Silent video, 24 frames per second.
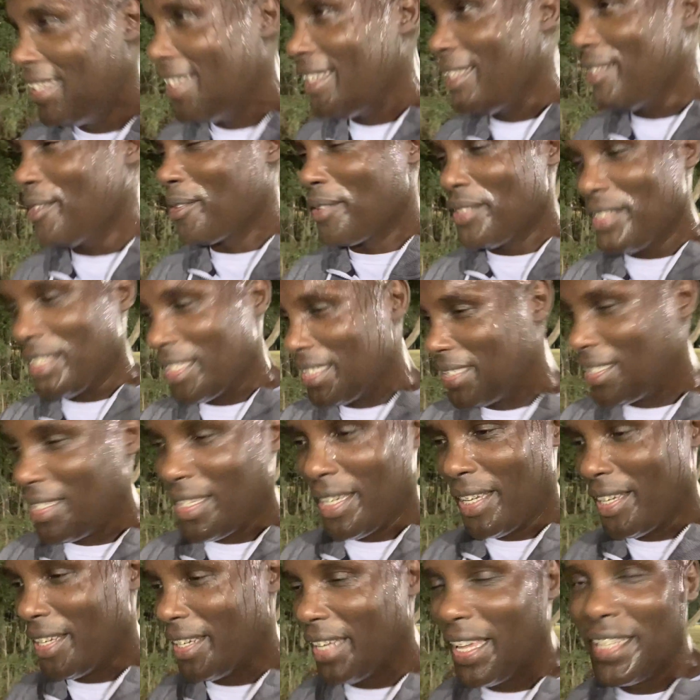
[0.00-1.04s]
You could just
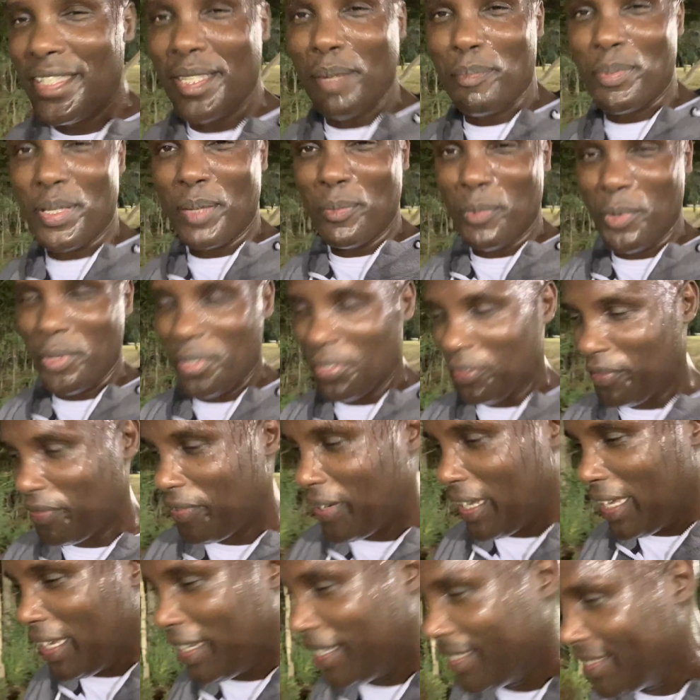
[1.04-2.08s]
light up some wood on
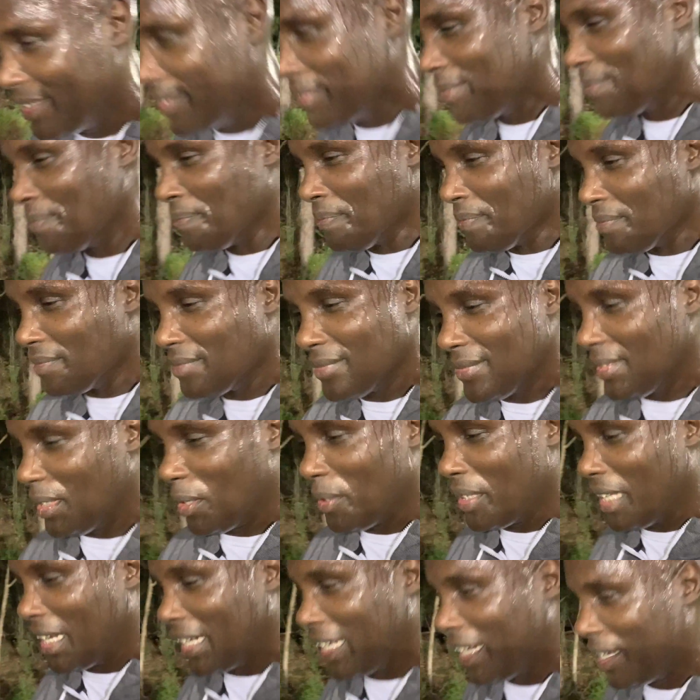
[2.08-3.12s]
fire. Not
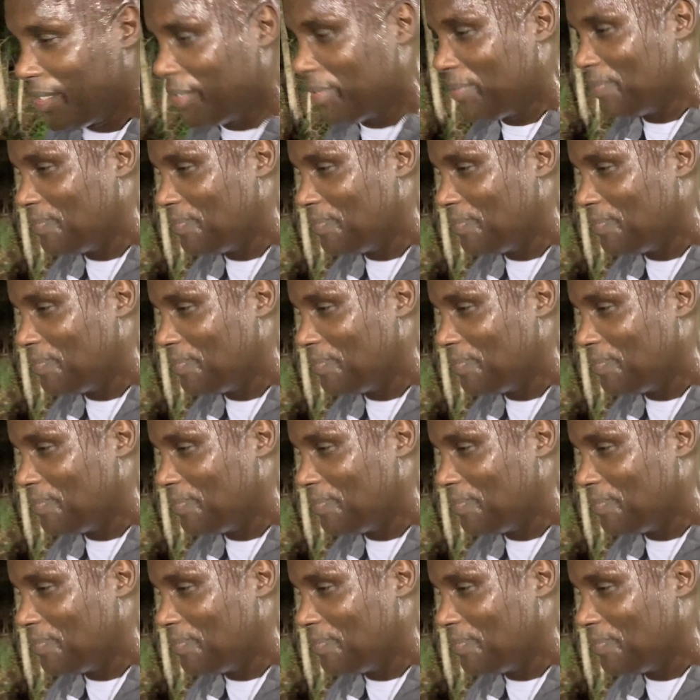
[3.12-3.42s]
that kind of.